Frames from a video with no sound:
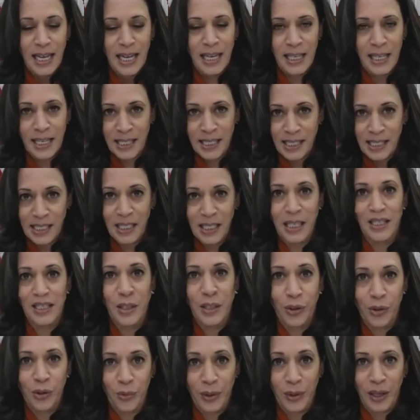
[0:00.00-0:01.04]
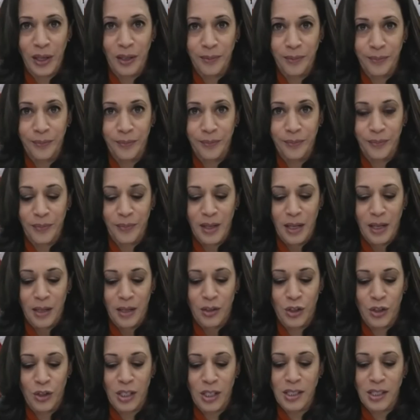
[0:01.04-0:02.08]
In 1993,
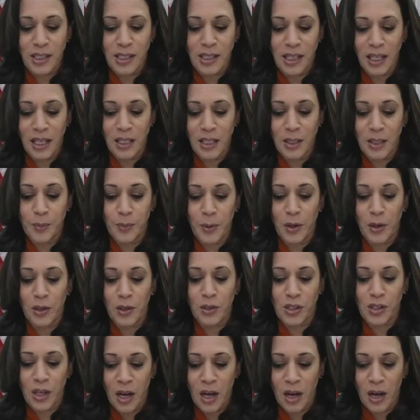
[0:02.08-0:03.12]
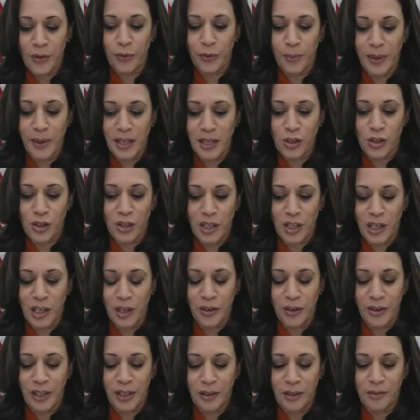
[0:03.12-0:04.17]
Justice Ginsburg's confirmation
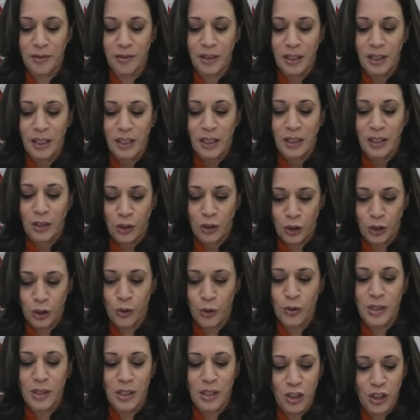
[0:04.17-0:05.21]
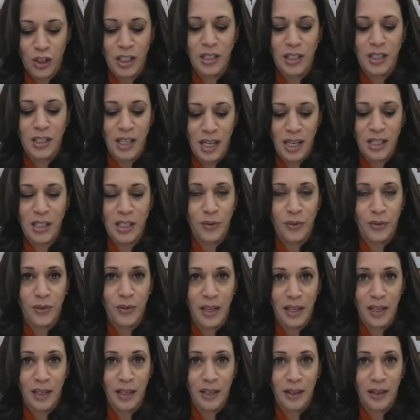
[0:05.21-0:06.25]
hearing shows that she
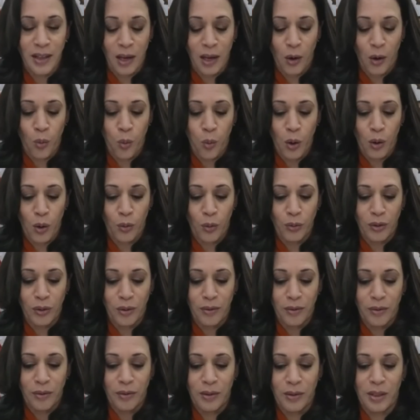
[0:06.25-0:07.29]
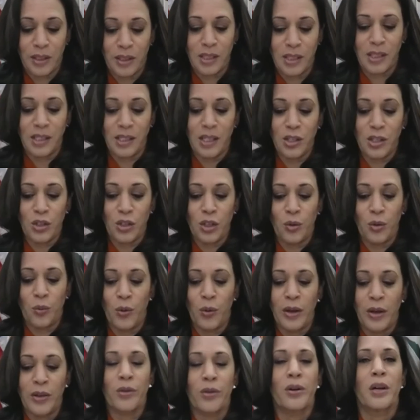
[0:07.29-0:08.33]
testified that, quote, the decision
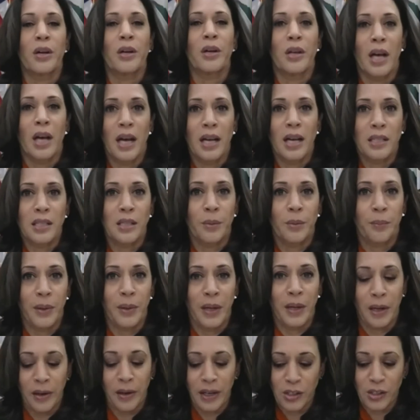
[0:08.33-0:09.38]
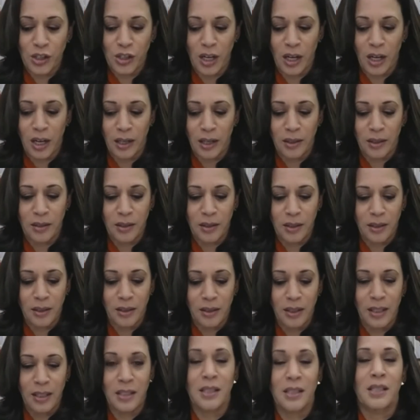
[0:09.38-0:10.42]
whether or not to bear a child
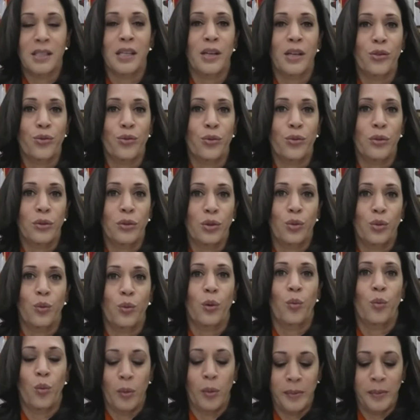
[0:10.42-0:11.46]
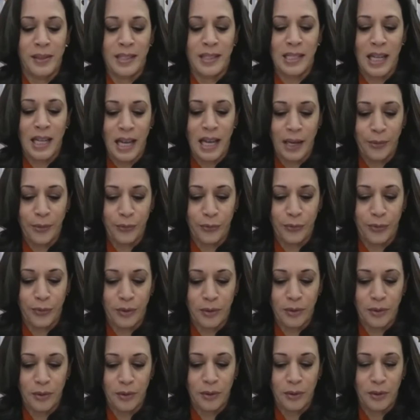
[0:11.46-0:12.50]
is central to a woman's life,
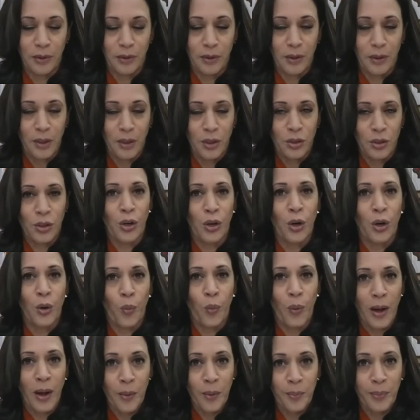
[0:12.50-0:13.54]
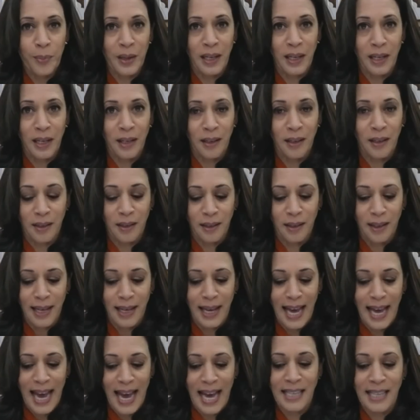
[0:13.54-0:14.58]
to her well-being
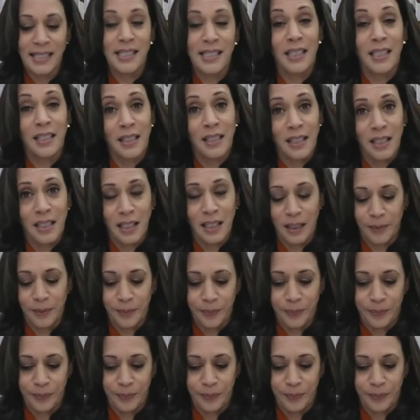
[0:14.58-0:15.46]
and dignity.